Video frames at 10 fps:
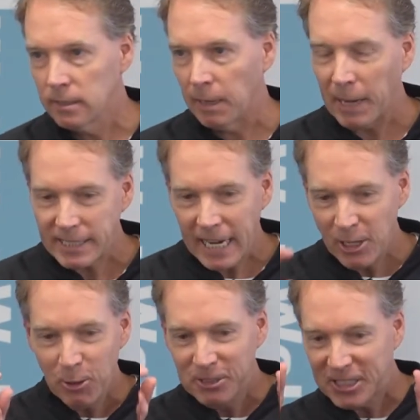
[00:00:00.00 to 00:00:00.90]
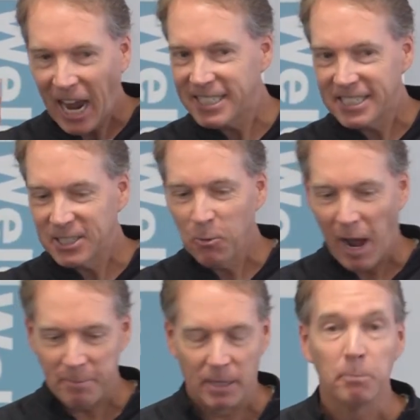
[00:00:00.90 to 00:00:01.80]
I'm not saying use sex as a
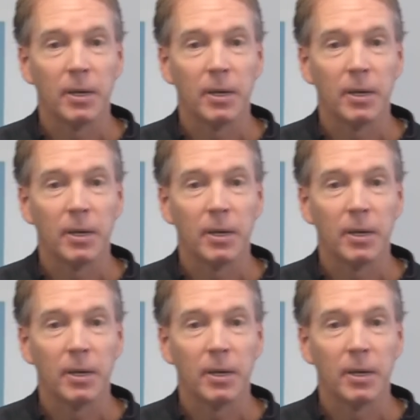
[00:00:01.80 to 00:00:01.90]
weapon,